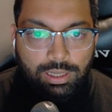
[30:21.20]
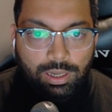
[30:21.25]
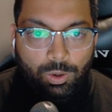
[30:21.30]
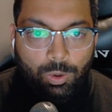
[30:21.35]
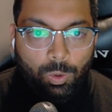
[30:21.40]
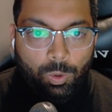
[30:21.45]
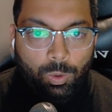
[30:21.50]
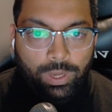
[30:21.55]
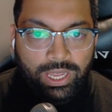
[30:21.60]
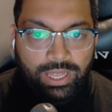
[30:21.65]

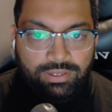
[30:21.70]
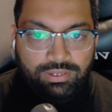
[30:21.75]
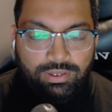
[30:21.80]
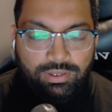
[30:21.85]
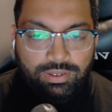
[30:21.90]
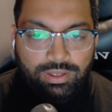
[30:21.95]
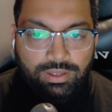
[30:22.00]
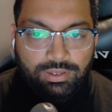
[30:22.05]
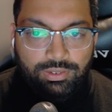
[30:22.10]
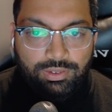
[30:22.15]
Oh, yes,
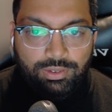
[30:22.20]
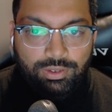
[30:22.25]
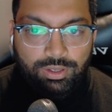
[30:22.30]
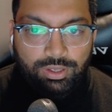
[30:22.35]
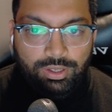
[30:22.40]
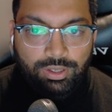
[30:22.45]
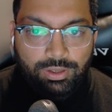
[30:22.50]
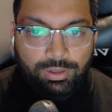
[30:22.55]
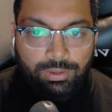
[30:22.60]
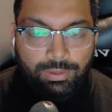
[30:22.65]
yes,
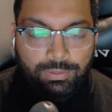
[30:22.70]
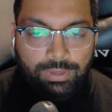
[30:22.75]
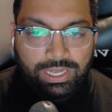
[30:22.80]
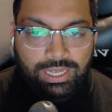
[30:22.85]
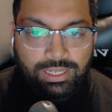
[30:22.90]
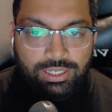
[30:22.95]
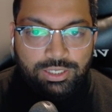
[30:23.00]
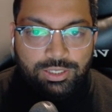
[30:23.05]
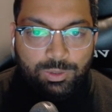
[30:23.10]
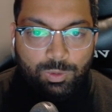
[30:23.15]
yes.
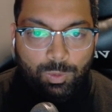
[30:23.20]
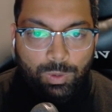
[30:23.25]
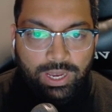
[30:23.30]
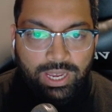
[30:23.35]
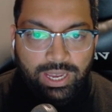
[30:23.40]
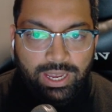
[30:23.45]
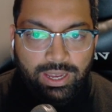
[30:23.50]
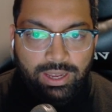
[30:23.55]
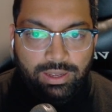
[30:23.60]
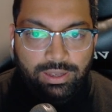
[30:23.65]
Each
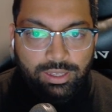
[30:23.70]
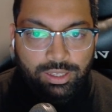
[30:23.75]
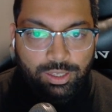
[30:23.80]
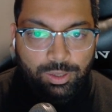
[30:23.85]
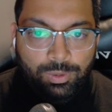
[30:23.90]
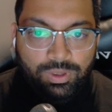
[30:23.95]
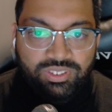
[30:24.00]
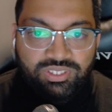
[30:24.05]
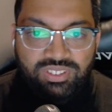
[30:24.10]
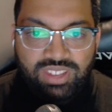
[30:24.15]
square
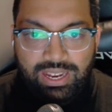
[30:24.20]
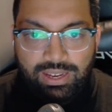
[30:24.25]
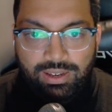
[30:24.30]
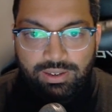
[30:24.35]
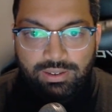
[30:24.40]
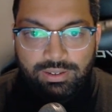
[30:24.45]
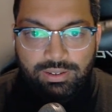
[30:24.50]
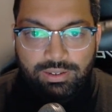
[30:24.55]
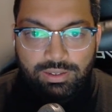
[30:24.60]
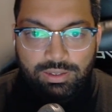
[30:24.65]
you
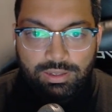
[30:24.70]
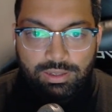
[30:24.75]
ascend.